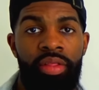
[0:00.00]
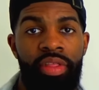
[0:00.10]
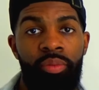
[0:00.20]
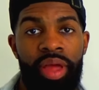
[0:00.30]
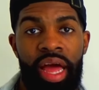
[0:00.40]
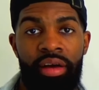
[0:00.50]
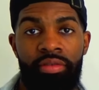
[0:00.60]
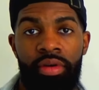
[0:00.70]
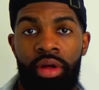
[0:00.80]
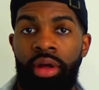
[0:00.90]
Then we
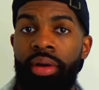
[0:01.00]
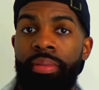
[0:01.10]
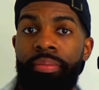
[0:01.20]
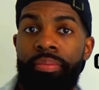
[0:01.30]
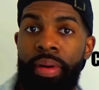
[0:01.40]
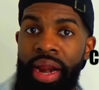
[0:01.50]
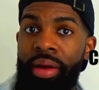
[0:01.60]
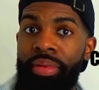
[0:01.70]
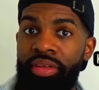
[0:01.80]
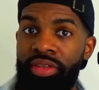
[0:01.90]
have
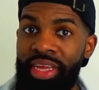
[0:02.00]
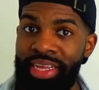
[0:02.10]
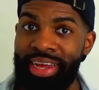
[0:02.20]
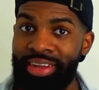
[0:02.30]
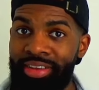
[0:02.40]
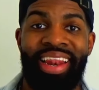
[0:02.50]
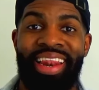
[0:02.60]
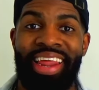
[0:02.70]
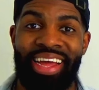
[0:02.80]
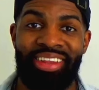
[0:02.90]
para mis niñas,
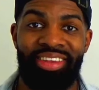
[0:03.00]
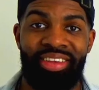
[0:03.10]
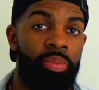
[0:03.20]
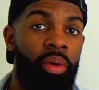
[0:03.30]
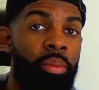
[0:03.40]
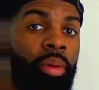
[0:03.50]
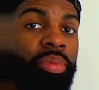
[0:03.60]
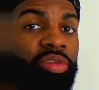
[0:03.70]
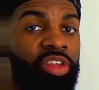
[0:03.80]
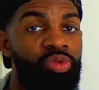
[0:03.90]
les. But
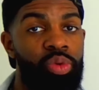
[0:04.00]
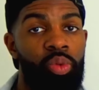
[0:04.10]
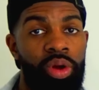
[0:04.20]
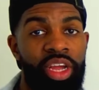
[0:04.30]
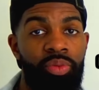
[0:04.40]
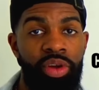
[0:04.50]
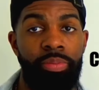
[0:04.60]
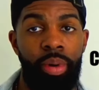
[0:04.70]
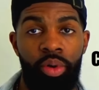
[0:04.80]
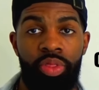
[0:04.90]
remember, since we're working
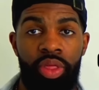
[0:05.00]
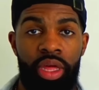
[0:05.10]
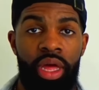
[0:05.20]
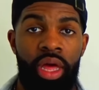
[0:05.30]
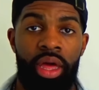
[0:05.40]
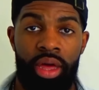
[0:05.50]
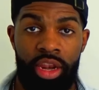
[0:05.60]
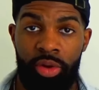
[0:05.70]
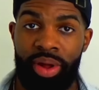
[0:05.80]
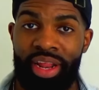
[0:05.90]
with both the
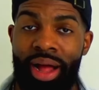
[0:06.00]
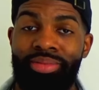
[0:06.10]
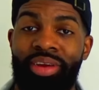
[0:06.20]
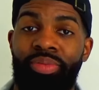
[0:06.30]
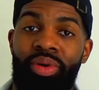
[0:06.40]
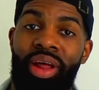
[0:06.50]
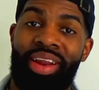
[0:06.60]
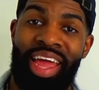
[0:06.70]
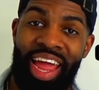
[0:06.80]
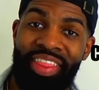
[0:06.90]
indirect object pronoun
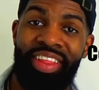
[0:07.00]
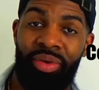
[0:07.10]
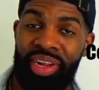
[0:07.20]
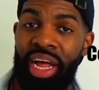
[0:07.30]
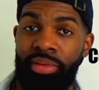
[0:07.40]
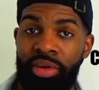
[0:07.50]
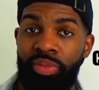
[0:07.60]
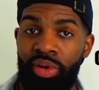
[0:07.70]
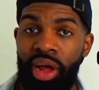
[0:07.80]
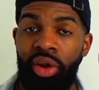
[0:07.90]
and the direct object
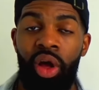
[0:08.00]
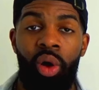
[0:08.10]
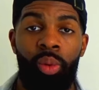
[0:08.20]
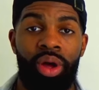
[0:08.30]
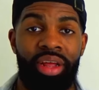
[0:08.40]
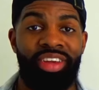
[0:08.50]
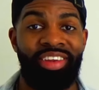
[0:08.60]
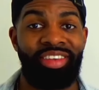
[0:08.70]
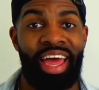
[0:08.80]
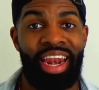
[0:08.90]
pronoun, we're going to
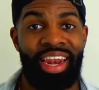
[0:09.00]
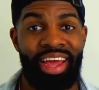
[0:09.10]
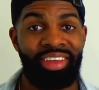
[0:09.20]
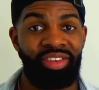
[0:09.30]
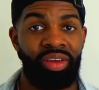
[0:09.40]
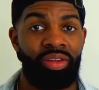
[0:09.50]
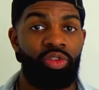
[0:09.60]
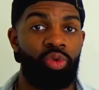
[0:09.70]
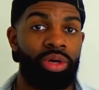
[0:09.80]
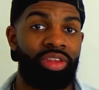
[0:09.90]
change that les
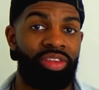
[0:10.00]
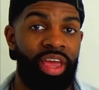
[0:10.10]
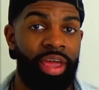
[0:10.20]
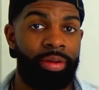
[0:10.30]
to a se.